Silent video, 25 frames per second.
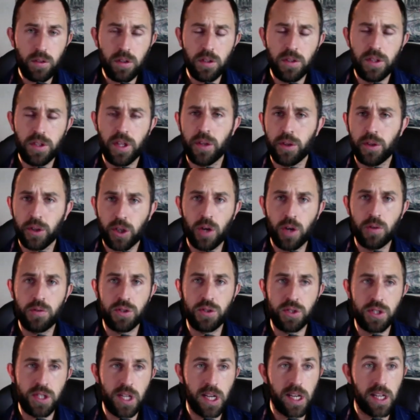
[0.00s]
the other
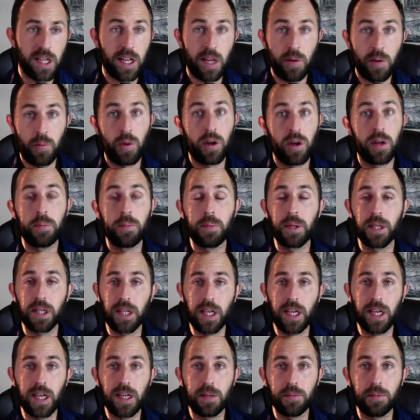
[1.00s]
coach's state, and run a big
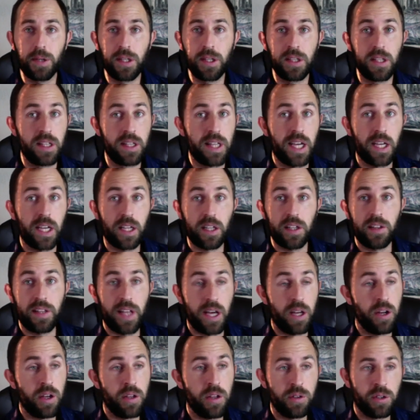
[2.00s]
camp, and then that
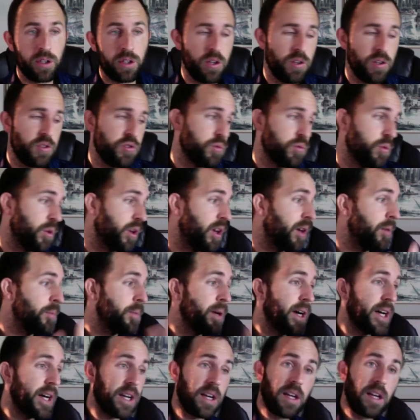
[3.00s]
that other coach will come
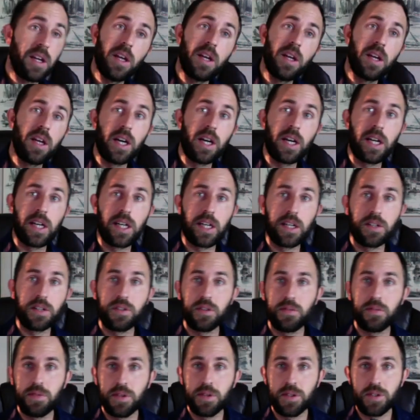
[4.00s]
back uh,
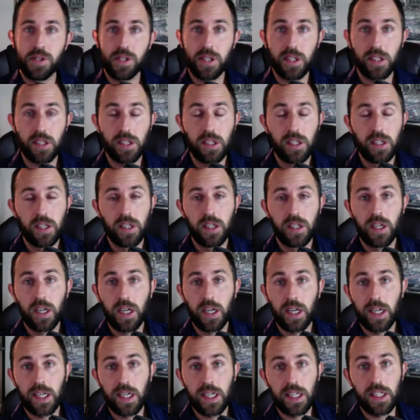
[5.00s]
to visit,
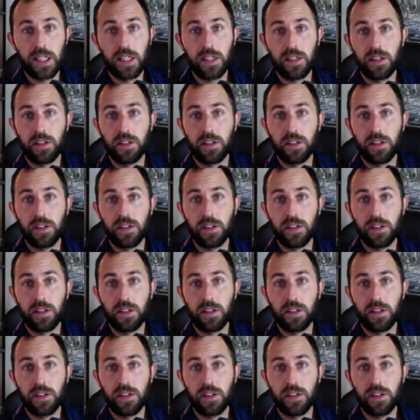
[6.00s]
uh,